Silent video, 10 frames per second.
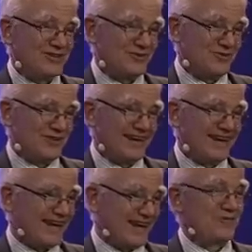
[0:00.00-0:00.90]
to
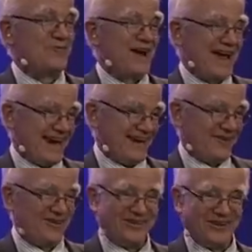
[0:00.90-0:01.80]
give away
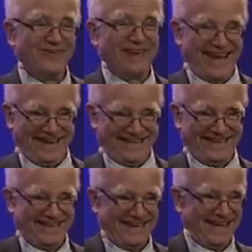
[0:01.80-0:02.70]
or
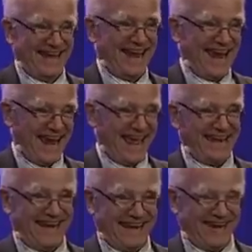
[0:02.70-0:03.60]
donate
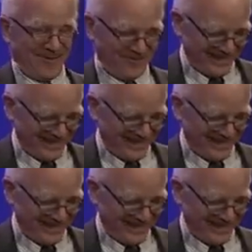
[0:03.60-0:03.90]
any of